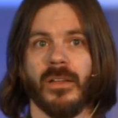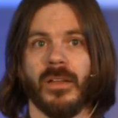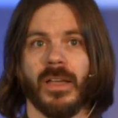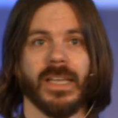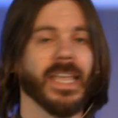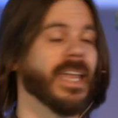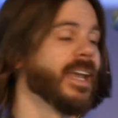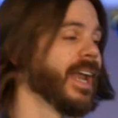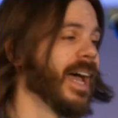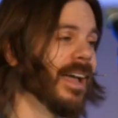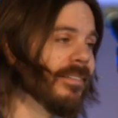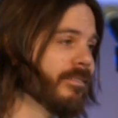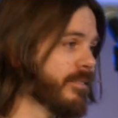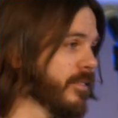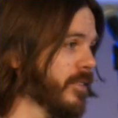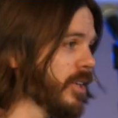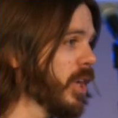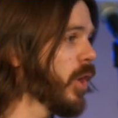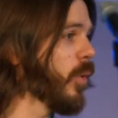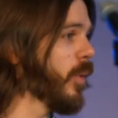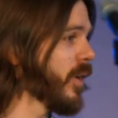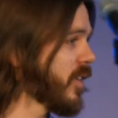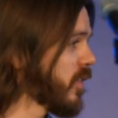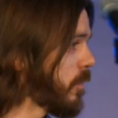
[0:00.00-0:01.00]
Again, I have
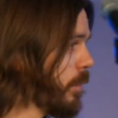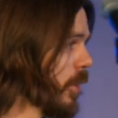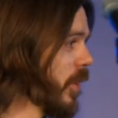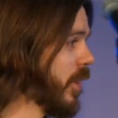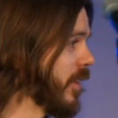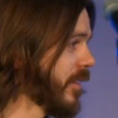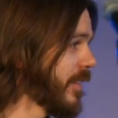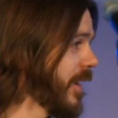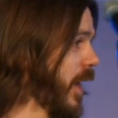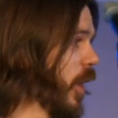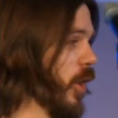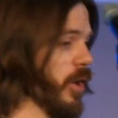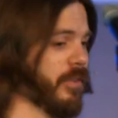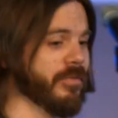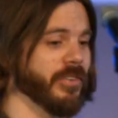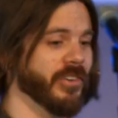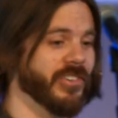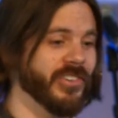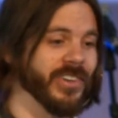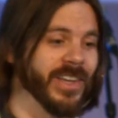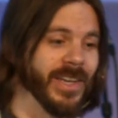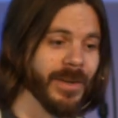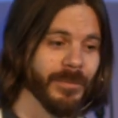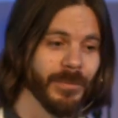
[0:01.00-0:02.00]
no experience caring for
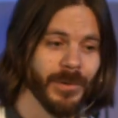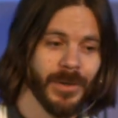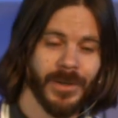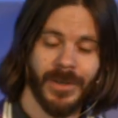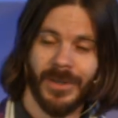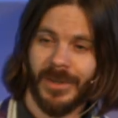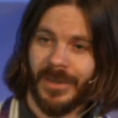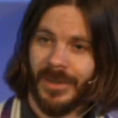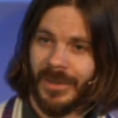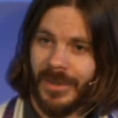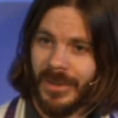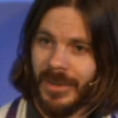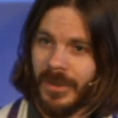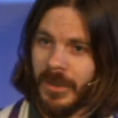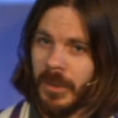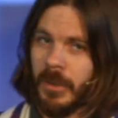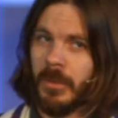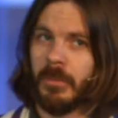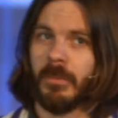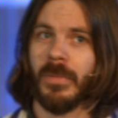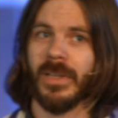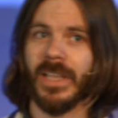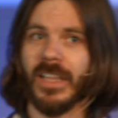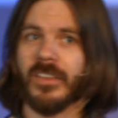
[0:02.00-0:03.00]
sheep.
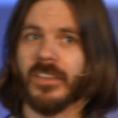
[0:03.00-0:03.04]
But